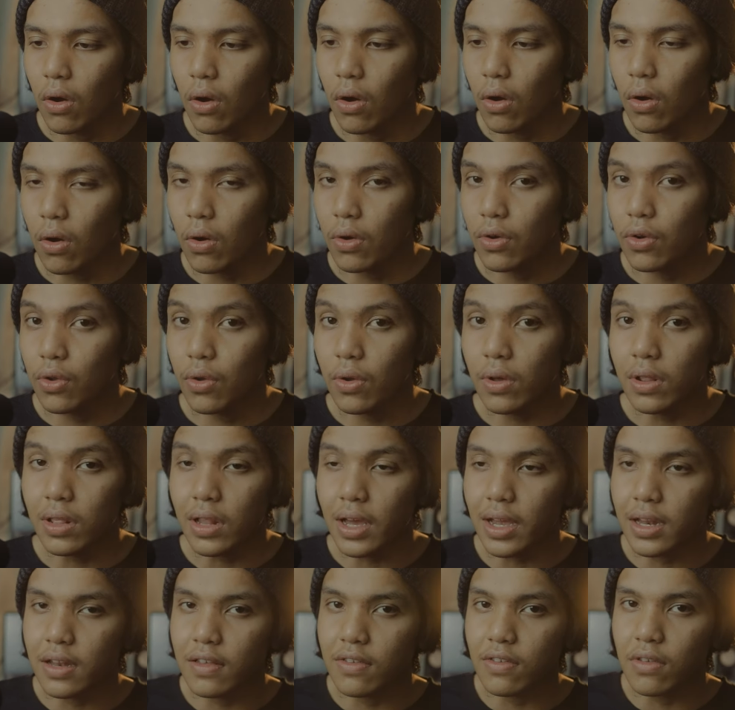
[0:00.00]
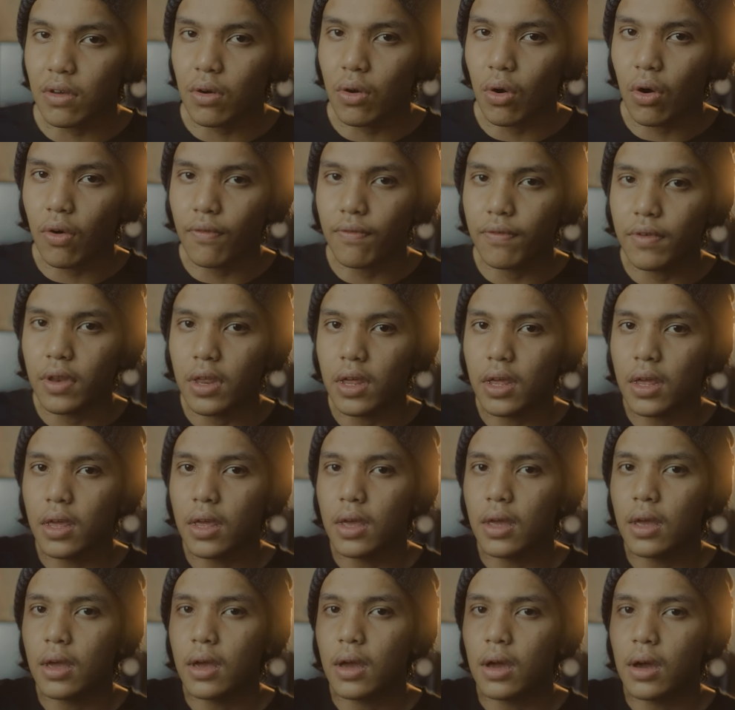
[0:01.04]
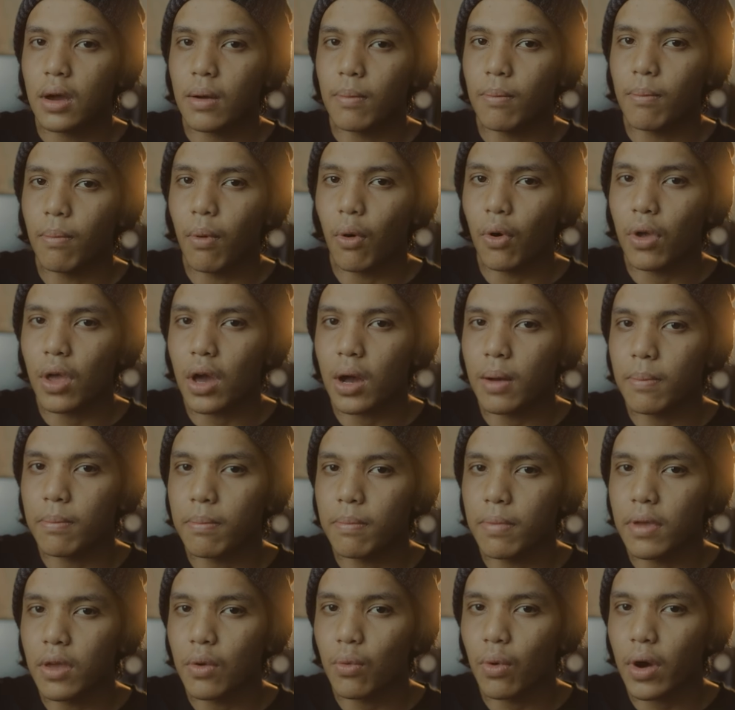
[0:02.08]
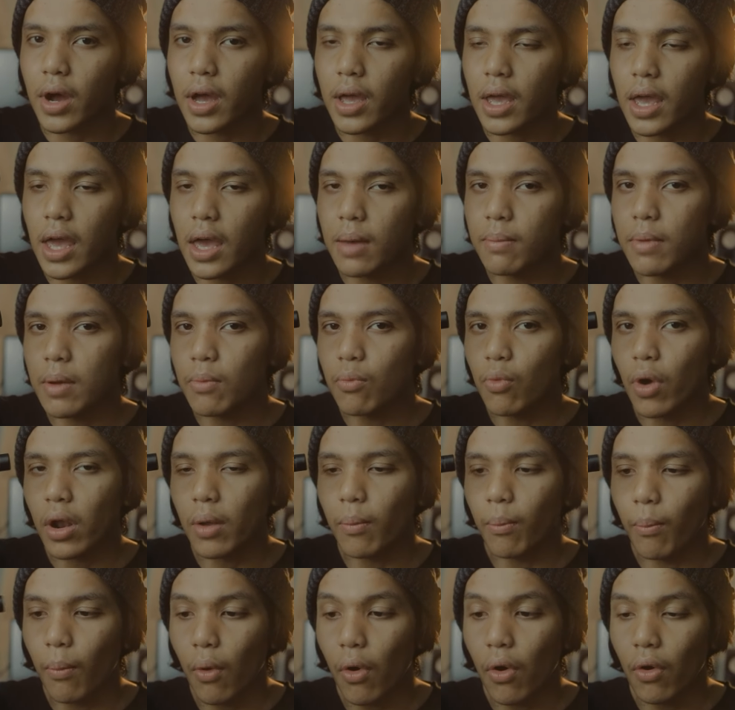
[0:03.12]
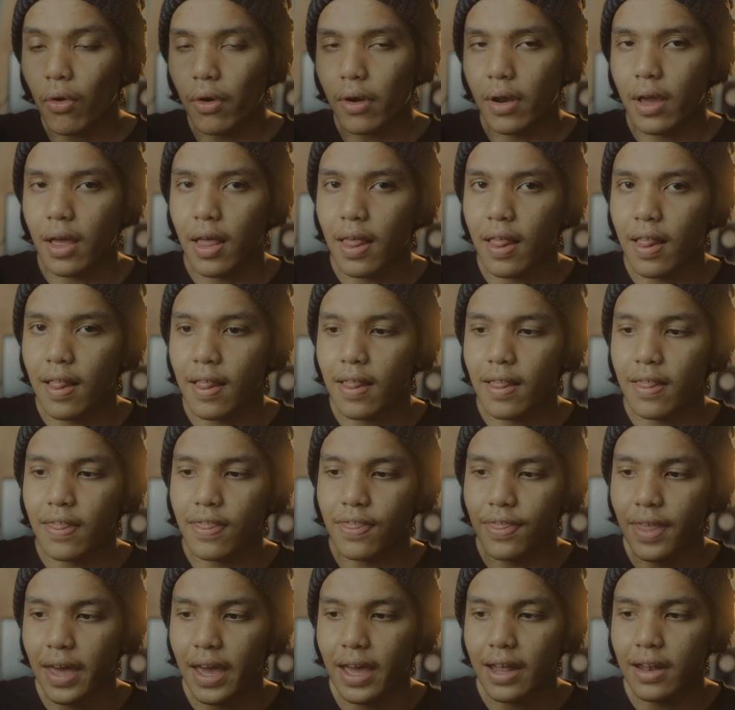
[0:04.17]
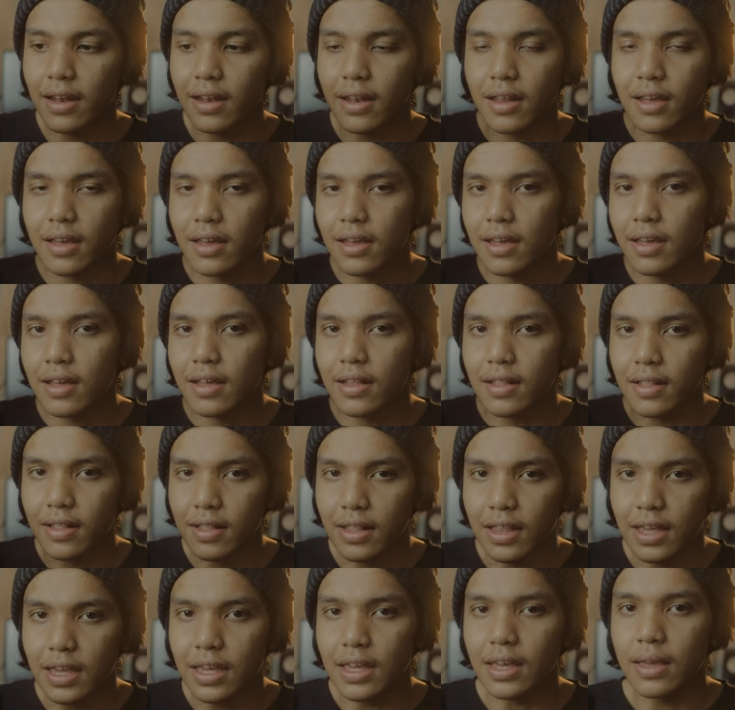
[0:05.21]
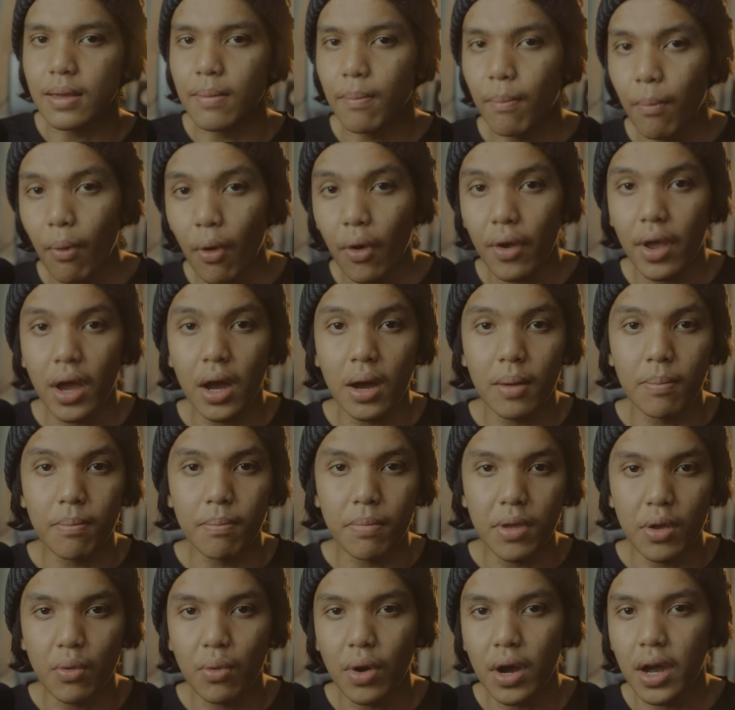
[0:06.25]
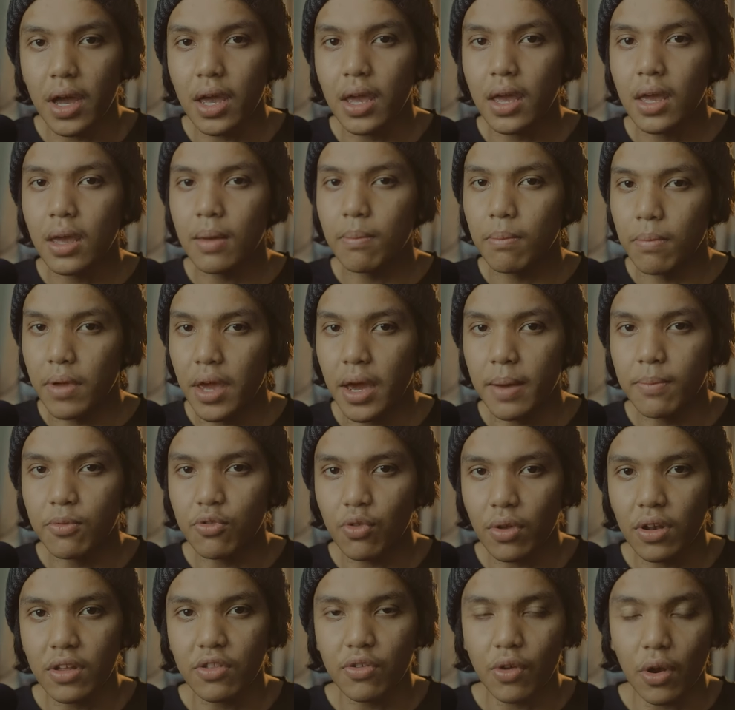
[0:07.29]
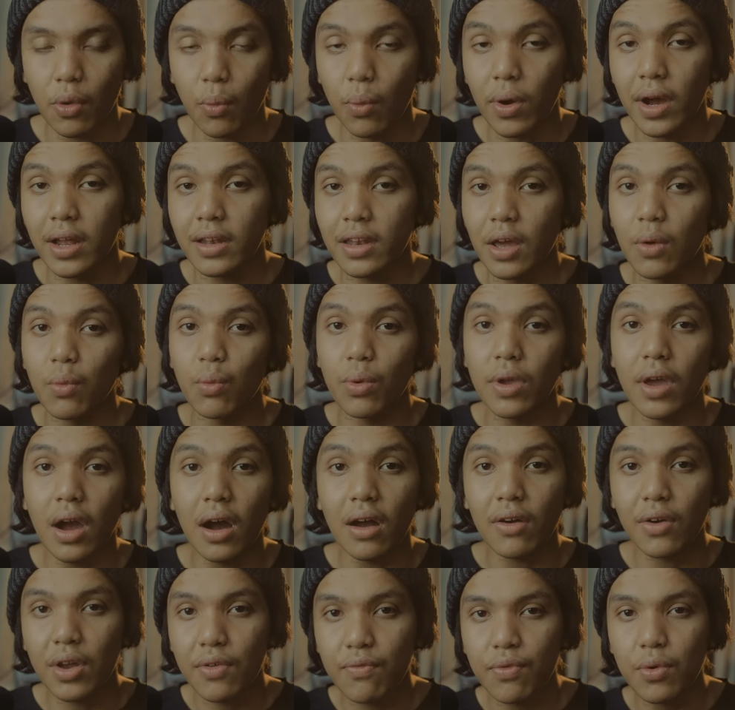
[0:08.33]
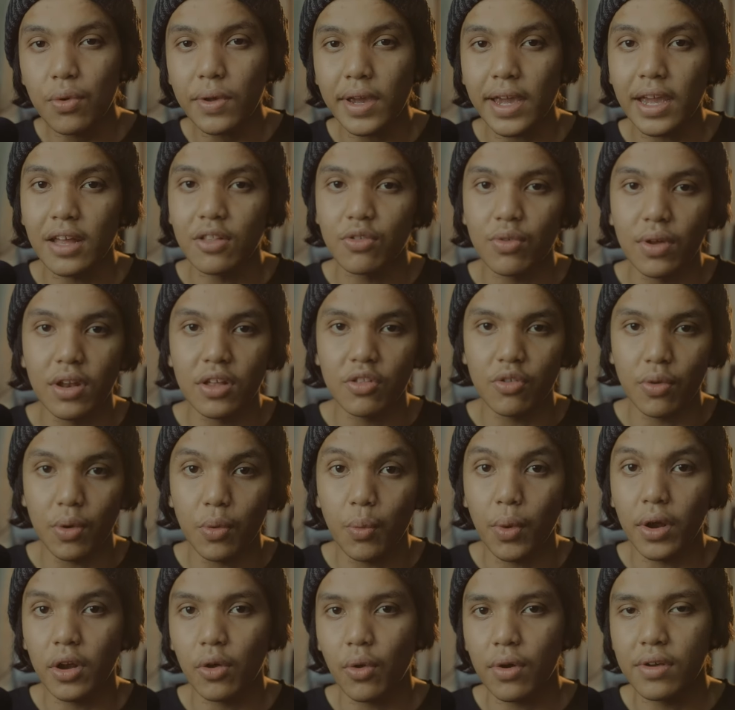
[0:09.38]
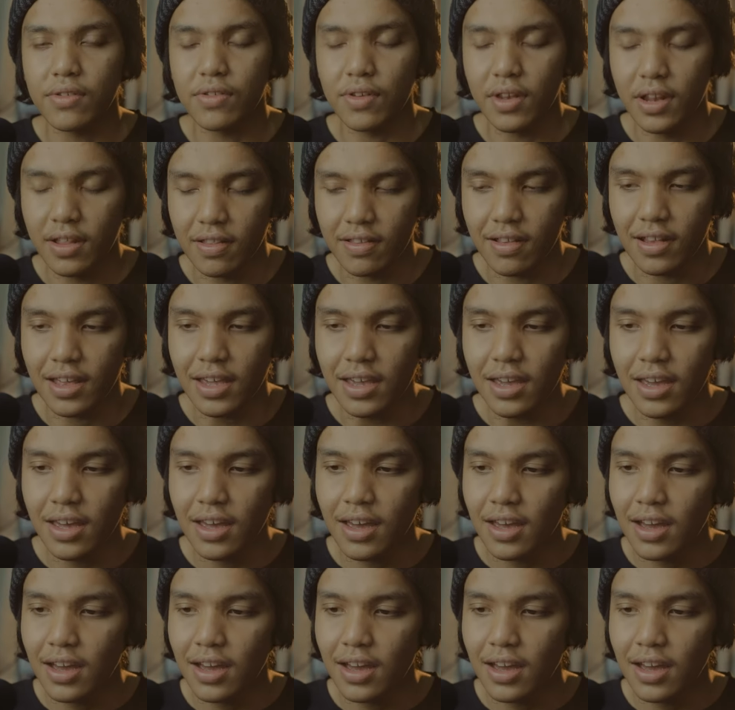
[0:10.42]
Or do you like the sound of the Boya BY-MM1 more than the Boya BY-BM2021 that we are reviewing in 2021, coincidentally?